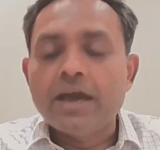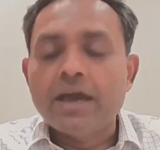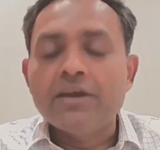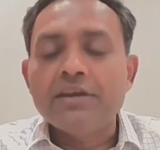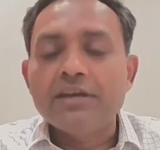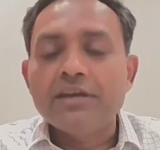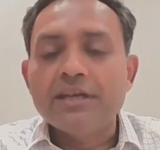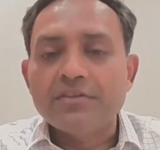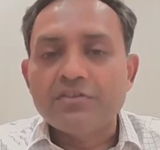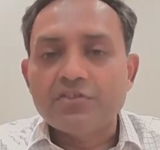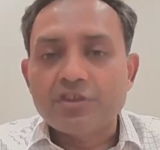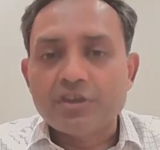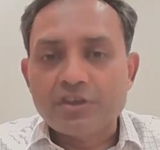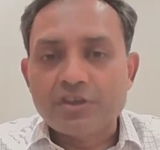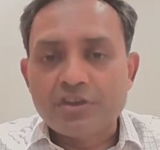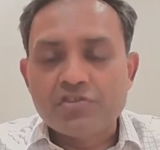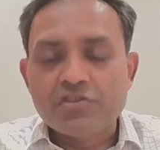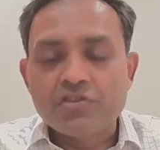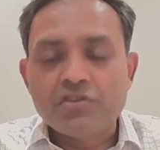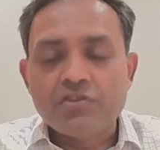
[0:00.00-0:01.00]
they are in
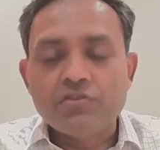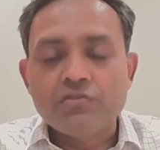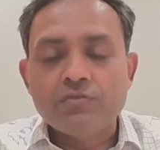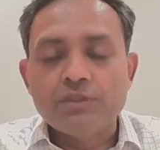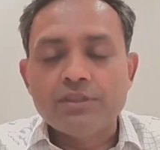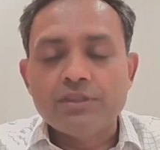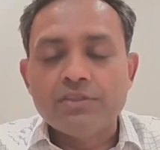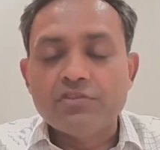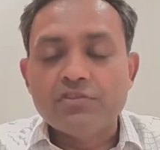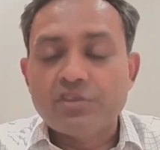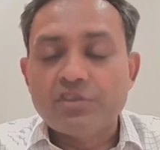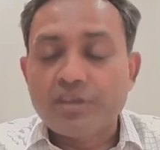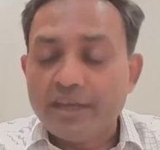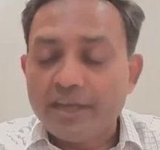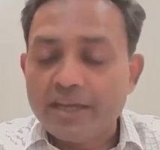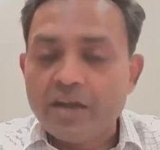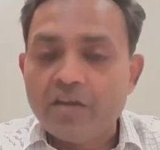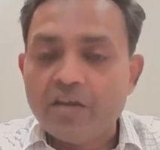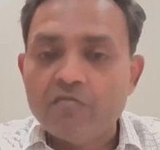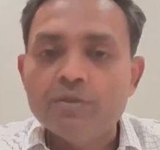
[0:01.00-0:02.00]
consultations with the
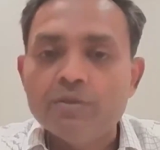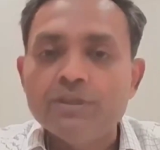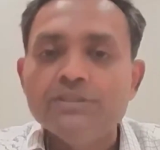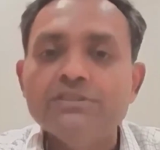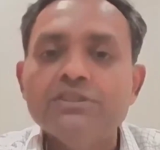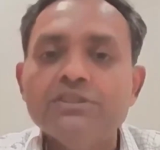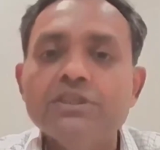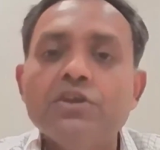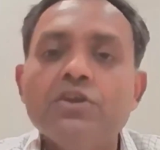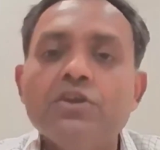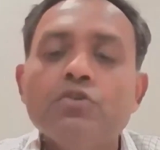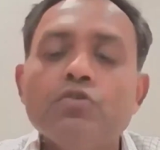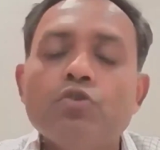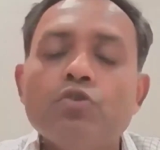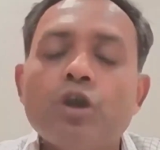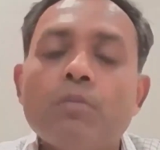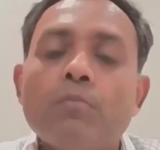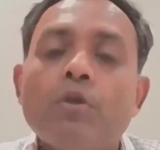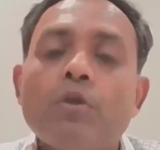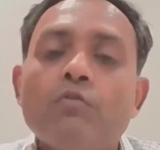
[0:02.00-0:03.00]
state governments
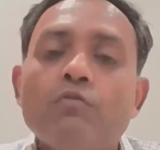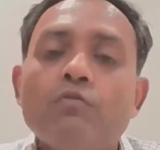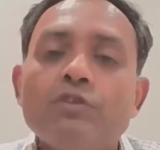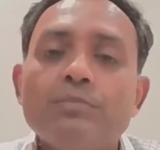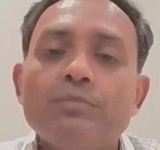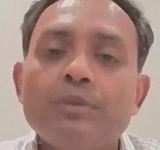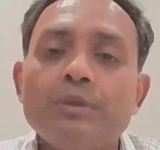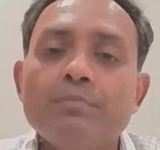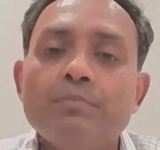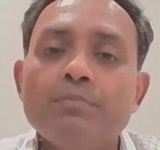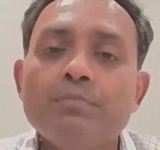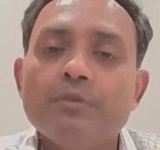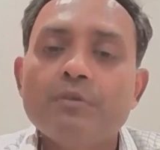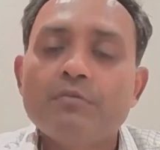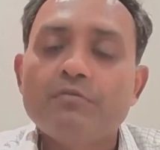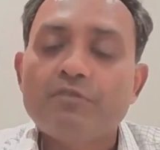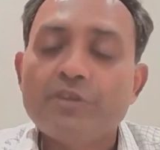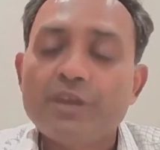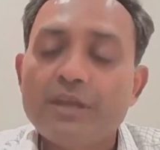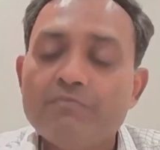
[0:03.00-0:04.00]
to come out with
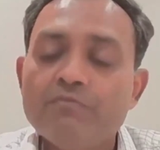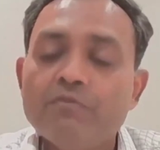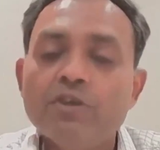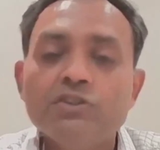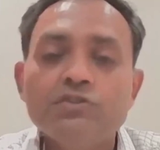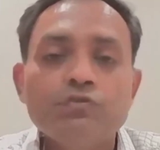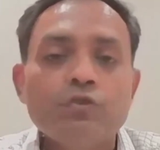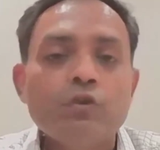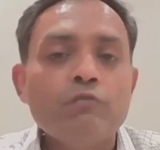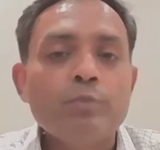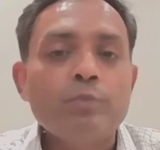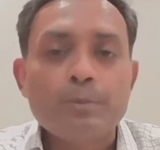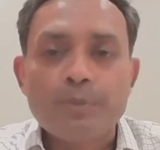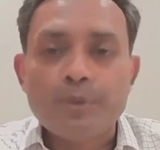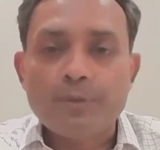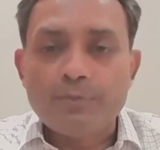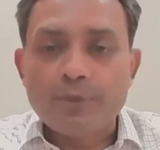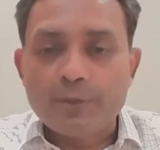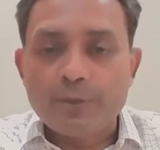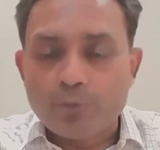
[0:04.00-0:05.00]
frameworks for
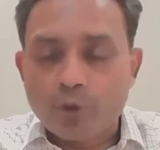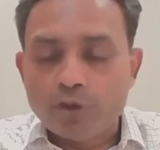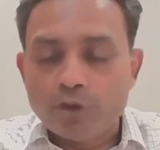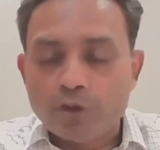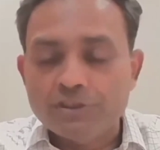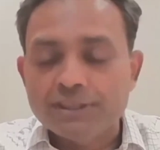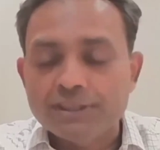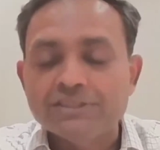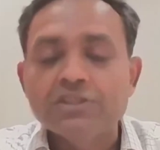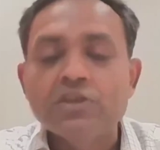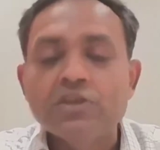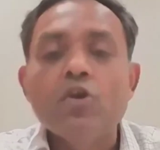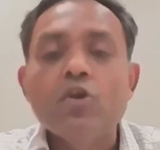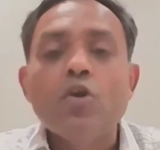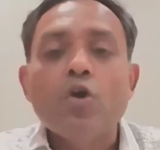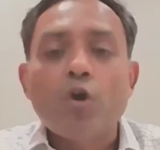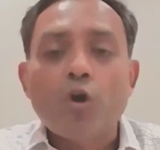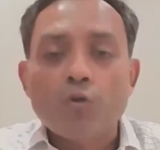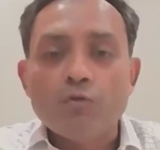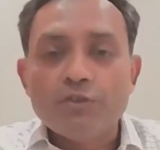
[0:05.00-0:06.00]
PPP projects.
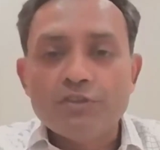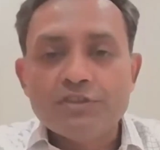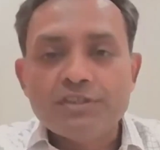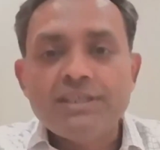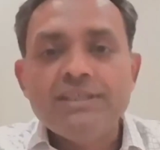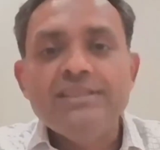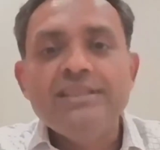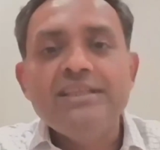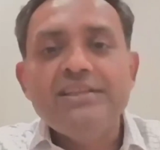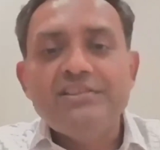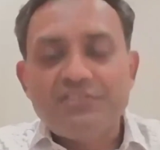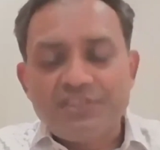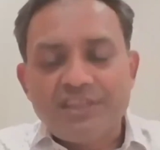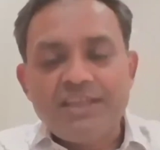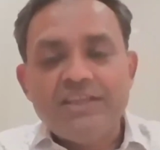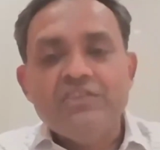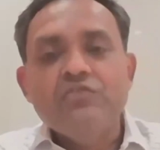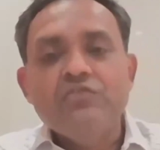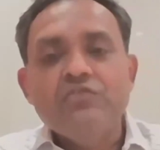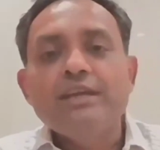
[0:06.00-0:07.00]
Obviously, these
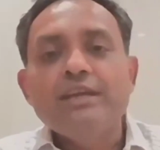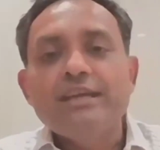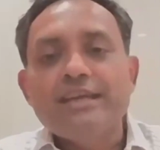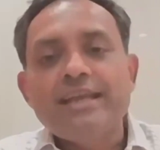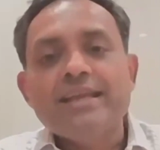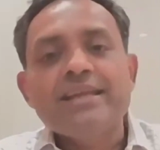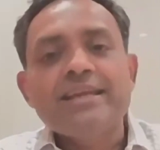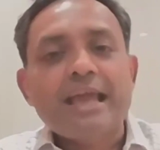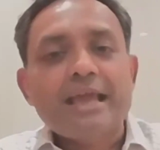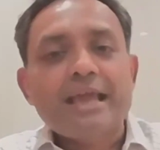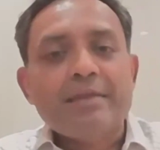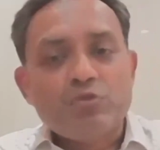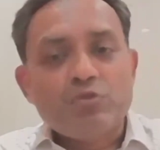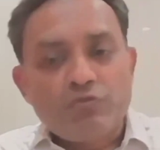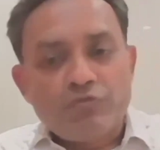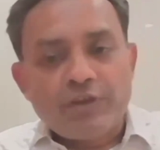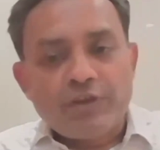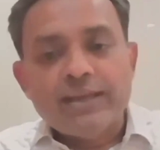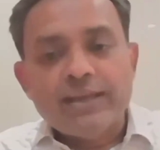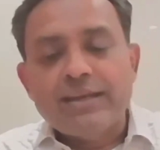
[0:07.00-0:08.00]
things will take time
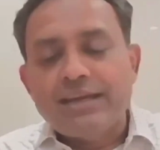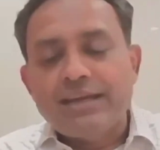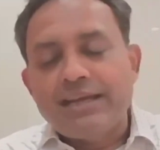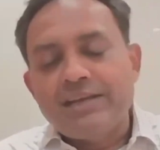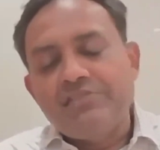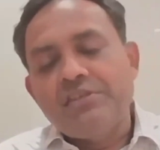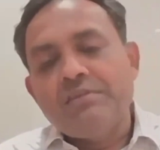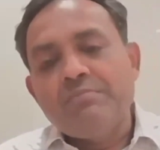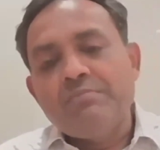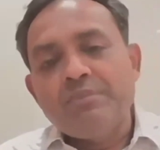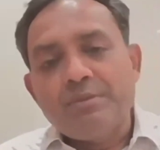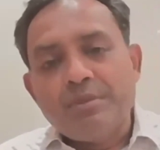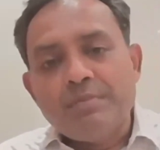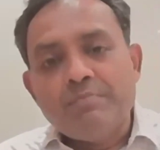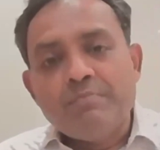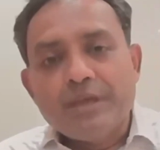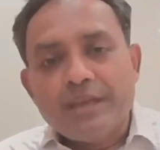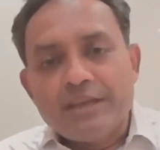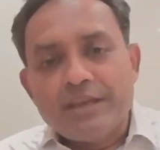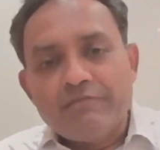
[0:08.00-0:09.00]
to finalize, and
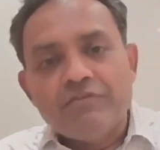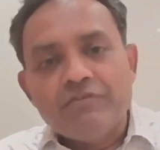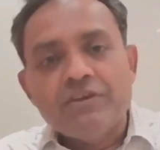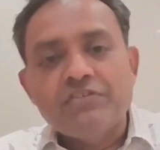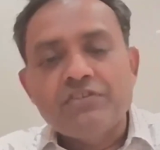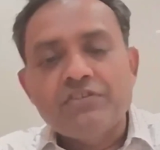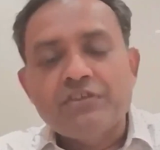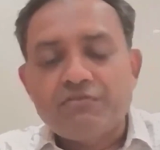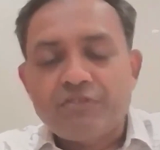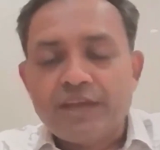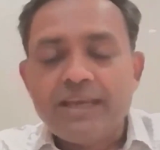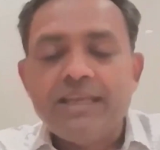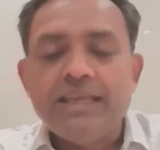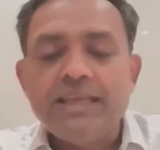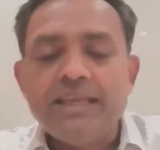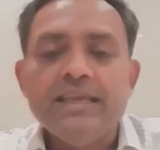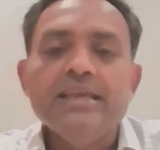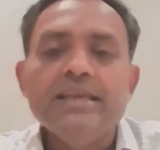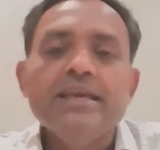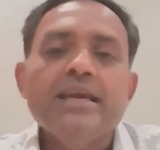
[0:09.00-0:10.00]
maybe benefits, if
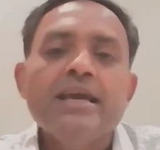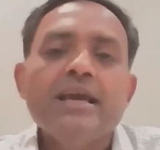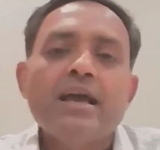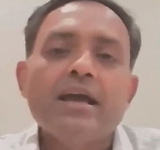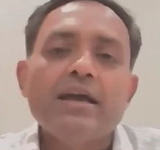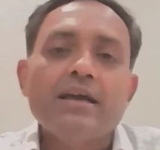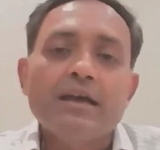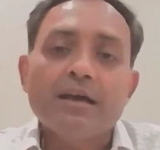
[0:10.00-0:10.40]
any,